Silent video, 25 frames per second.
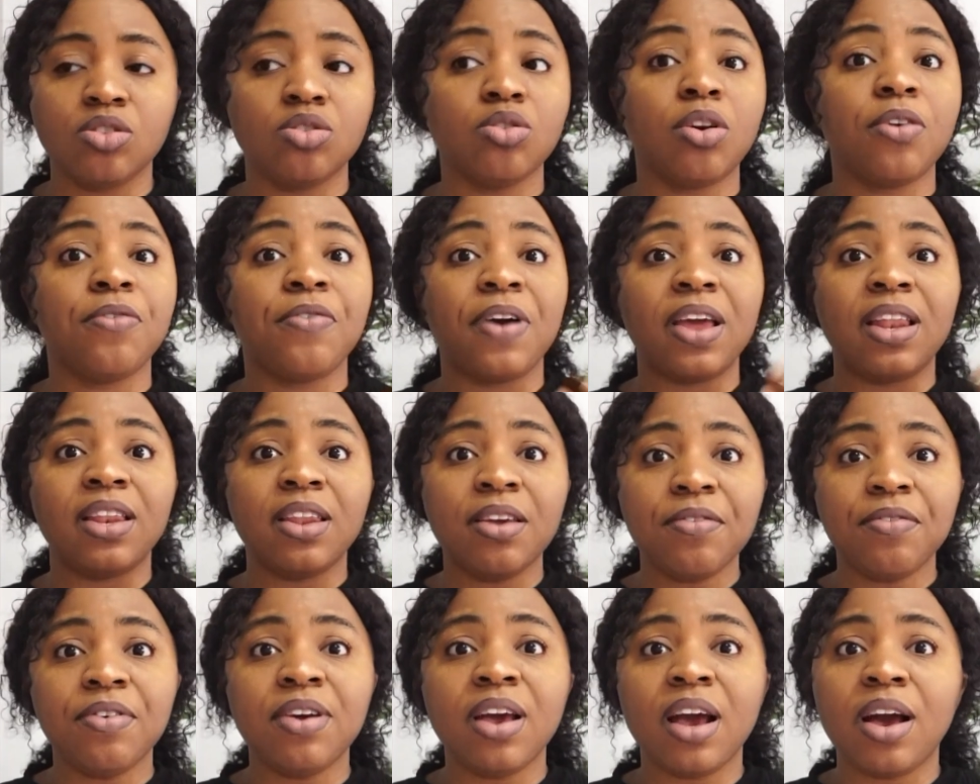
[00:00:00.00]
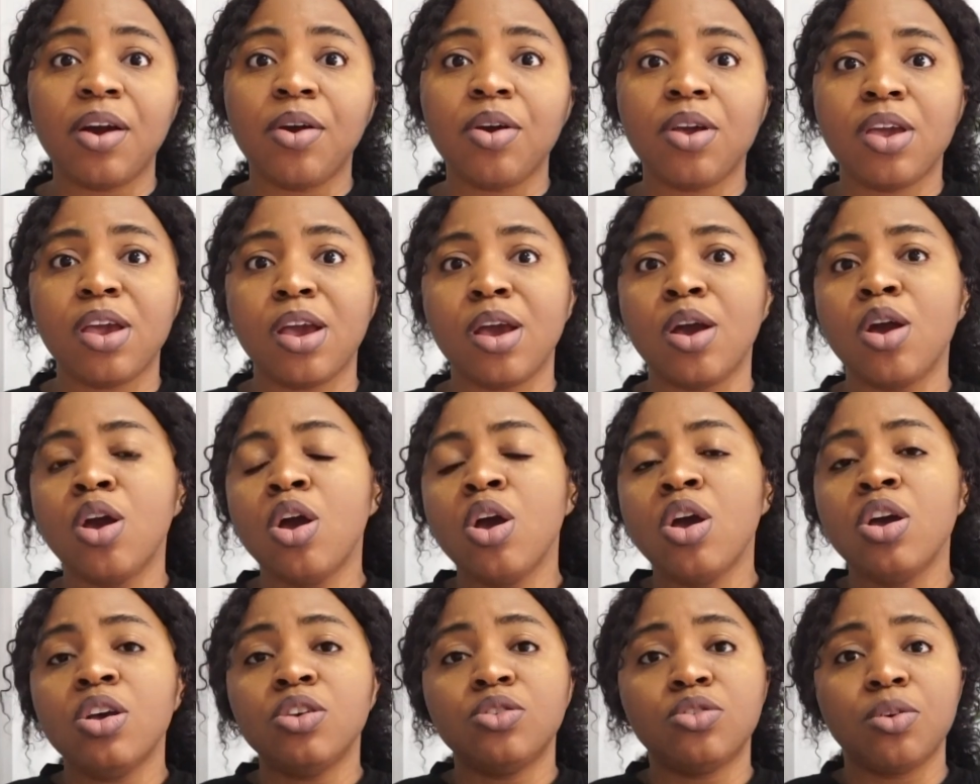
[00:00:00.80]
So if I leave it out here,
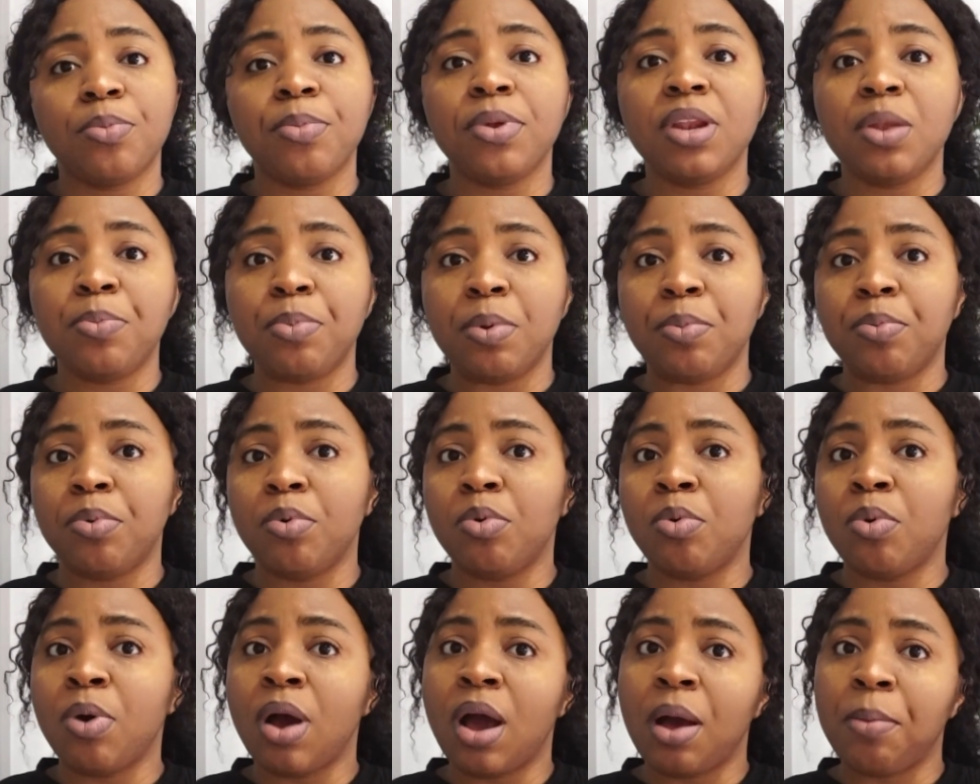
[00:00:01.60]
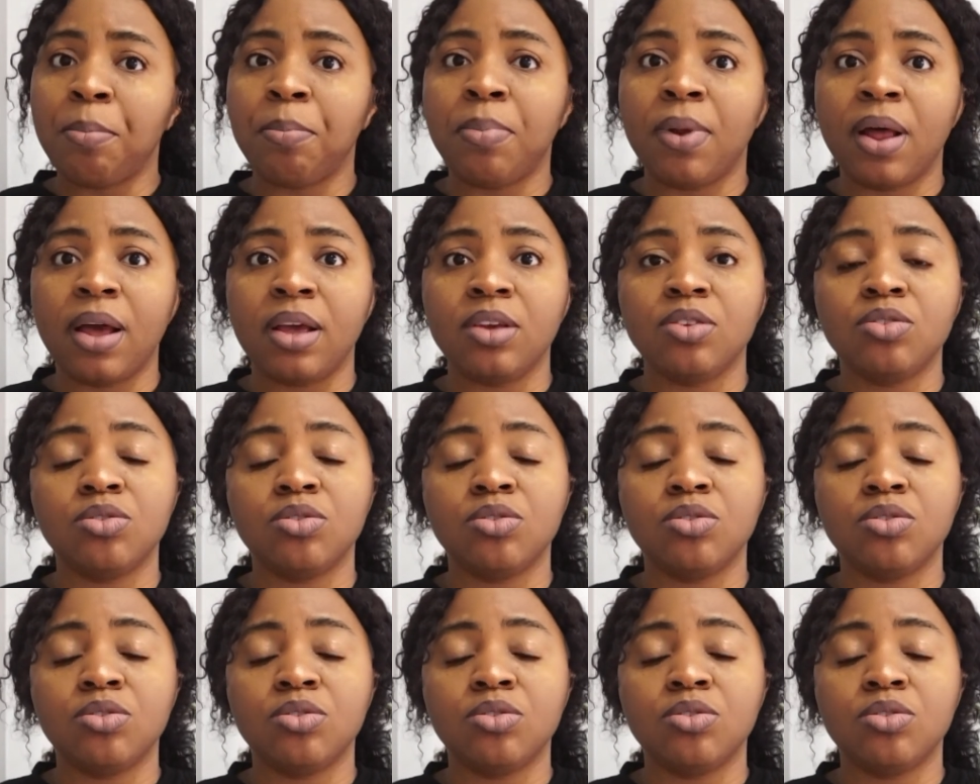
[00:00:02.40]
so many people will apply.